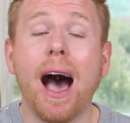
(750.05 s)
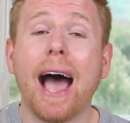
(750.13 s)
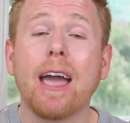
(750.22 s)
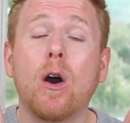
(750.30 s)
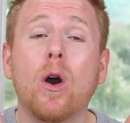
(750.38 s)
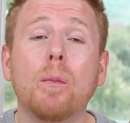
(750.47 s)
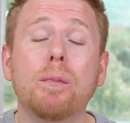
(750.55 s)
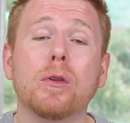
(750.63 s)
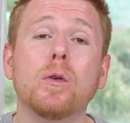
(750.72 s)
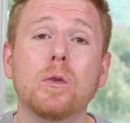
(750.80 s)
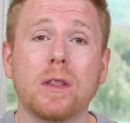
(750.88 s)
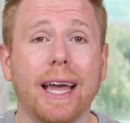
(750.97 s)
I hope
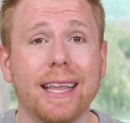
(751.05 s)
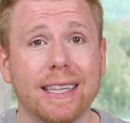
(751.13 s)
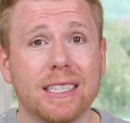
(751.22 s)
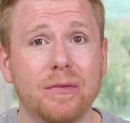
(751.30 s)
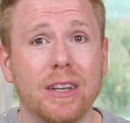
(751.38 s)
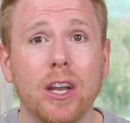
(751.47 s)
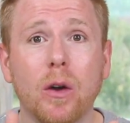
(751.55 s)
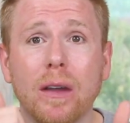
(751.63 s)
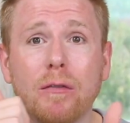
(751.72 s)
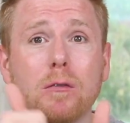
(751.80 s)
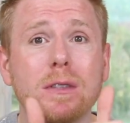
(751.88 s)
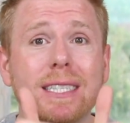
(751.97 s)
you liked this video.
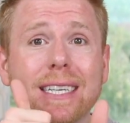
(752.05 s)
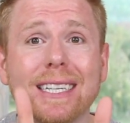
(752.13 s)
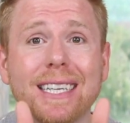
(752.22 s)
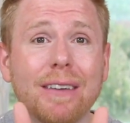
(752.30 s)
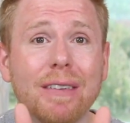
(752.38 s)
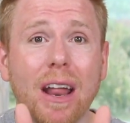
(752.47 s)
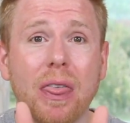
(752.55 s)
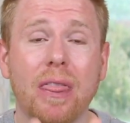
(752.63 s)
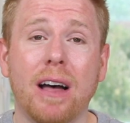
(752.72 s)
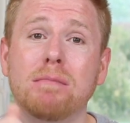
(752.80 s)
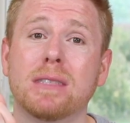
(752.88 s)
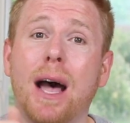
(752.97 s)
If you did, give it a
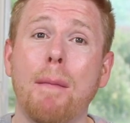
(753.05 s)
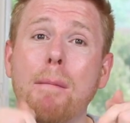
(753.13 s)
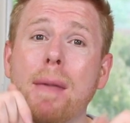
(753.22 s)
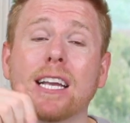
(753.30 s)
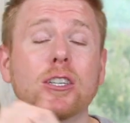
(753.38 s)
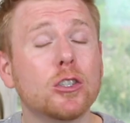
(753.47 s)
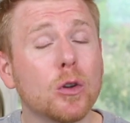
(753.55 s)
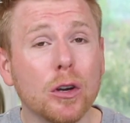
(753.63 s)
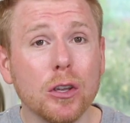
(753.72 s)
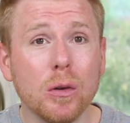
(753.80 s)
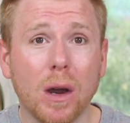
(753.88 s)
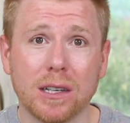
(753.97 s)
thumbs up. Make
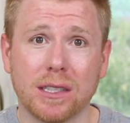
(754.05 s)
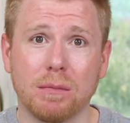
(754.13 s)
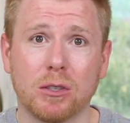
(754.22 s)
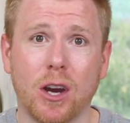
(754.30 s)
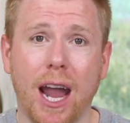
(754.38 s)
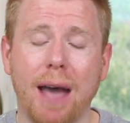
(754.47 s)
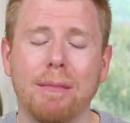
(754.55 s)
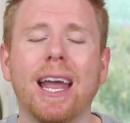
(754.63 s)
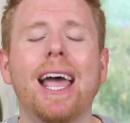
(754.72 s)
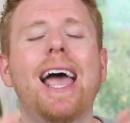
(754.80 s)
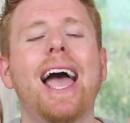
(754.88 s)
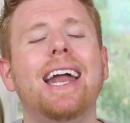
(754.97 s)
sure you are
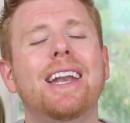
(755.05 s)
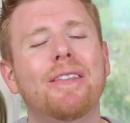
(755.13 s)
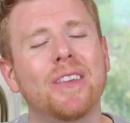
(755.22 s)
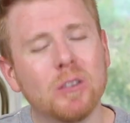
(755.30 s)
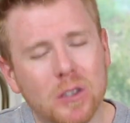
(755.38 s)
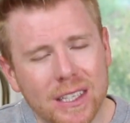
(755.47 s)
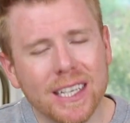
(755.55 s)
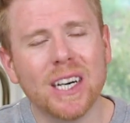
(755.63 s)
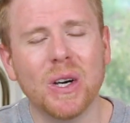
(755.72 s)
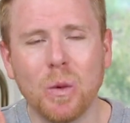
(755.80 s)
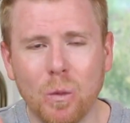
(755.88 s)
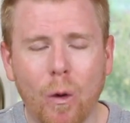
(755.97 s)
subscribed. And if you
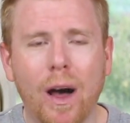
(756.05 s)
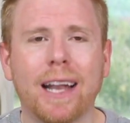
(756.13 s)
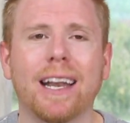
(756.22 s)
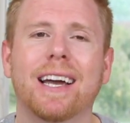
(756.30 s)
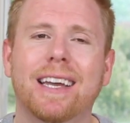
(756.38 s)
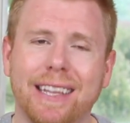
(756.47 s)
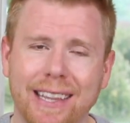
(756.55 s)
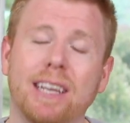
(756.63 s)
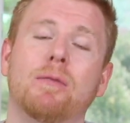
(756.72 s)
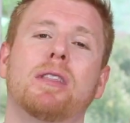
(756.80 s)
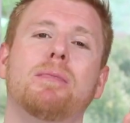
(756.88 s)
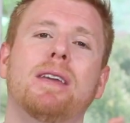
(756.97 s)
still want a
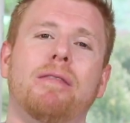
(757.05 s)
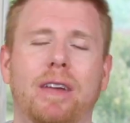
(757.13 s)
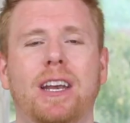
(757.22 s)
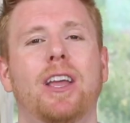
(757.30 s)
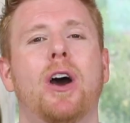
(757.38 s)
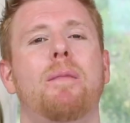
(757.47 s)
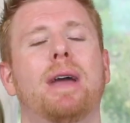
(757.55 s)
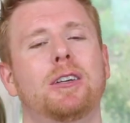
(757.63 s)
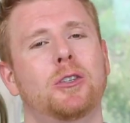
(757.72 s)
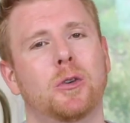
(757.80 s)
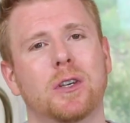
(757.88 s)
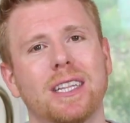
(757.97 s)
Clean With Me video,
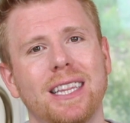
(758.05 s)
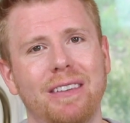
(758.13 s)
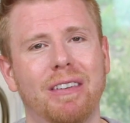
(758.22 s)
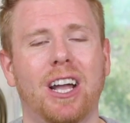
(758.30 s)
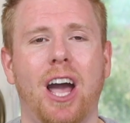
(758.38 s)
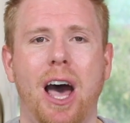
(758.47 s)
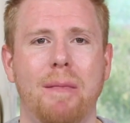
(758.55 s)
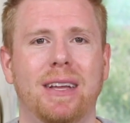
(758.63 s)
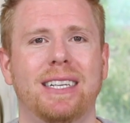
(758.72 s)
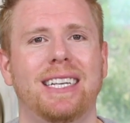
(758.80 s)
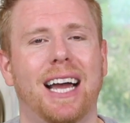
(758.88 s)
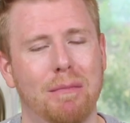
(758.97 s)
make sure to leave a
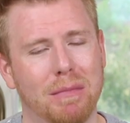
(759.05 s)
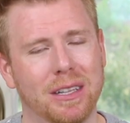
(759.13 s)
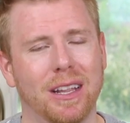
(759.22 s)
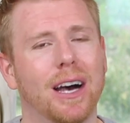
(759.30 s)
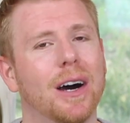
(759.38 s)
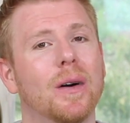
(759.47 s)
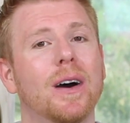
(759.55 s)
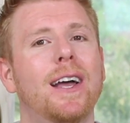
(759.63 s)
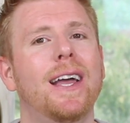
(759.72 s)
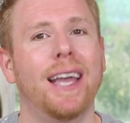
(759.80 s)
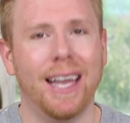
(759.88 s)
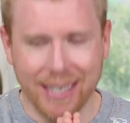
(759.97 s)
comment down below
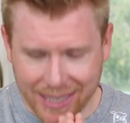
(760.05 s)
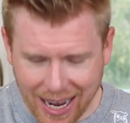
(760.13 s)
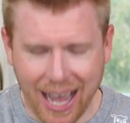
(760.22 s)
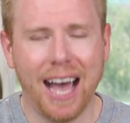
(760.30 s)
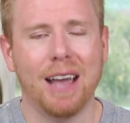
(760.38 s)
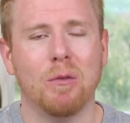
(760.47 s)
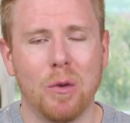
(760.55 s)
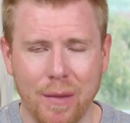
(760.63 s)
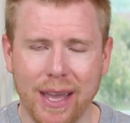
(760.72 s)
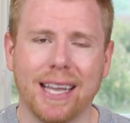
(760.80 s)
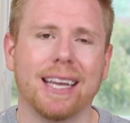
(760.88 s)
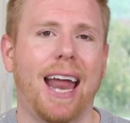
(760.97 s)
and I will
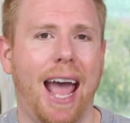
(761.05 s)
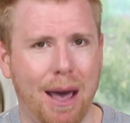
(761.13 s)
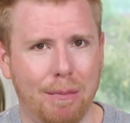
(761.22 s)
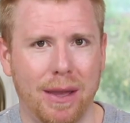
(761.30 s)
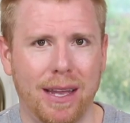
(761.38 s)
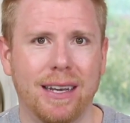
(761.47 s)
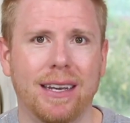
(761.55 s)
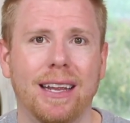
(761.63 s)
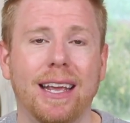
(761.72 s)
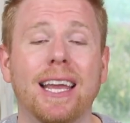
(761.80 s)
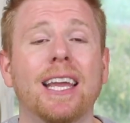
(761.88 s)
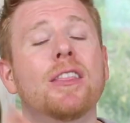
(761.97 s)
make it happen.
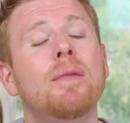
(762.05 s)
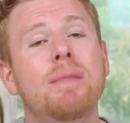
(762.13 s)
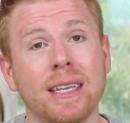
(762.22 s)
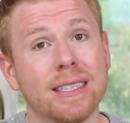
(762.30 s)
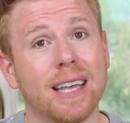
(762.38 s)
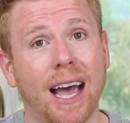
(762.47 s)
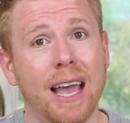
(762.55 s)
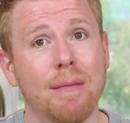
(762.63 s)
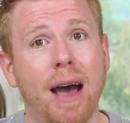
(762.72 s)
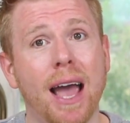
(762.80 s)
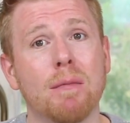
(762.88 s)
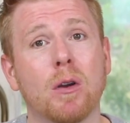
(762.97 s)
In the
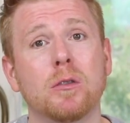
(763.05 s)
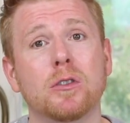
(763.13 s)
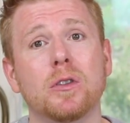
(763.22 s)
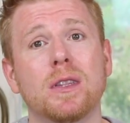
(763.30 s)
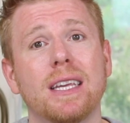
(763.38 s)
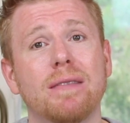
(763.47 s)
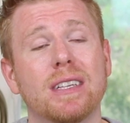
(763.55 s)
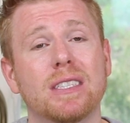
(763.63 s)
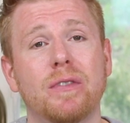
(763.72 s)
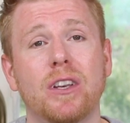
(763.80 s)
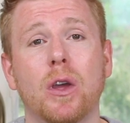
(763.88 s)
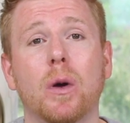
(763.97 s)
meantime, I'm going to leave
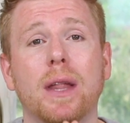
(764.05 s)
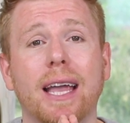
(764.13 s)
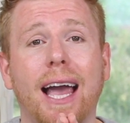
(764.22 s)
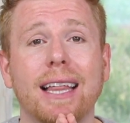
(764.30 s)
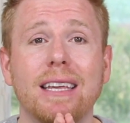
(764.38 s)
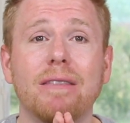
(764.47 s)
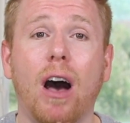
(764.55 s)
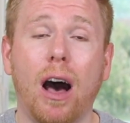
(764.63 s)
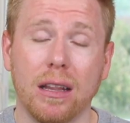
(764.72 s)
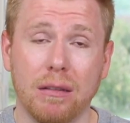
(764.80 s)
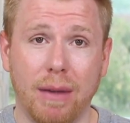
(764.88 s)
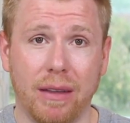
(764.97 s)
this video like I leave
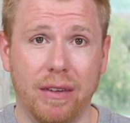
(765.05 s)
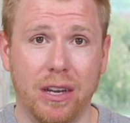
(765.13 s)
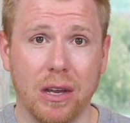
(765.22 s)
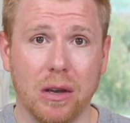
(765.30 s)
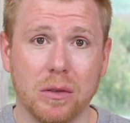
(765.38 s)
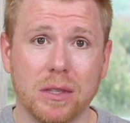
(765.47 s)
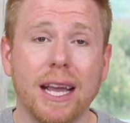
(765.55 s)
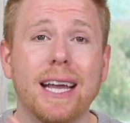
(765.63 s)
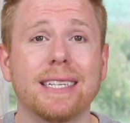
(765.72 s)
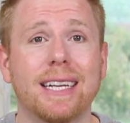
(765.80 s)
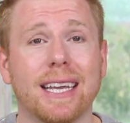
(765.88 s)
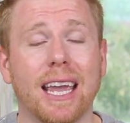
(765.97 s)
all of my videos.
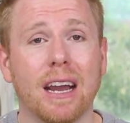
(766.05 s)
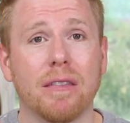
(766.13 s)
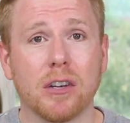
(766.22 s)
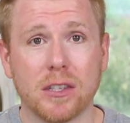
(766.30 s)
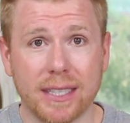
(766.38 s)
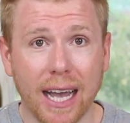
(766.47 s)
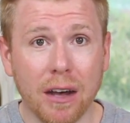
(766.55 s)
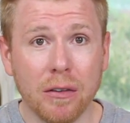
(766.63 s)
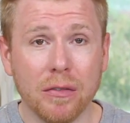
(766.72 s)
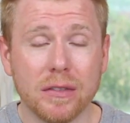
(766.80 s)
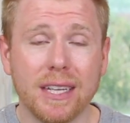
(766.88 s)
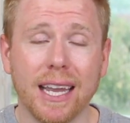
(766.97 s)
Take care of
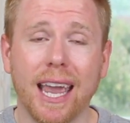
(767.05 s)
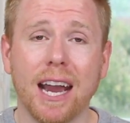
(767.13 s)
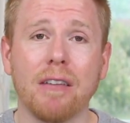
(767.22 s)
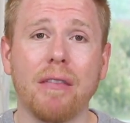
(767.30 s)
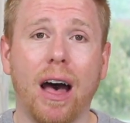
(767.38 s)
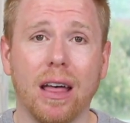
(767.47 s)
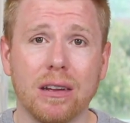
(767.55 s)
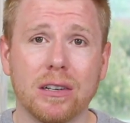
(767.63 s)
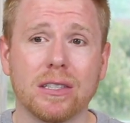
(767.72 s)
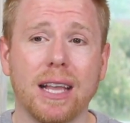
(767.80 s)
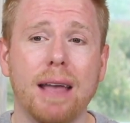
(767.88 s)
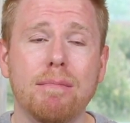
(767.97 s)
yourself, take care of
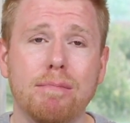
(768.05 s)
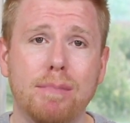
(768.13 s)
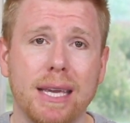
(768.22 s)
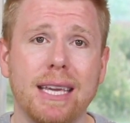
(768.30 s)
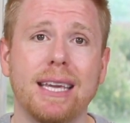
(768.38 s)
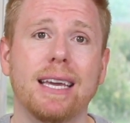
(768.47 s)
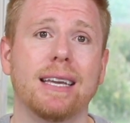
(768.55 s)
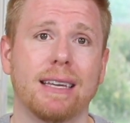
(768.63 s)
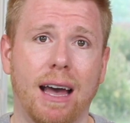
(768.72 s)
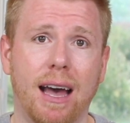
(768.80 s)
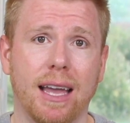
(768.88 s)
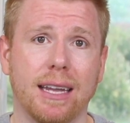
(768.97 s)
others, and be
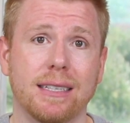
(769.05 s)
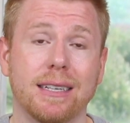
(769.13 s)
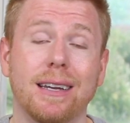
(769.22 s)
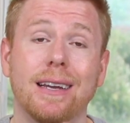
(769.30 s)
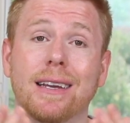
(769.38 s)
kind.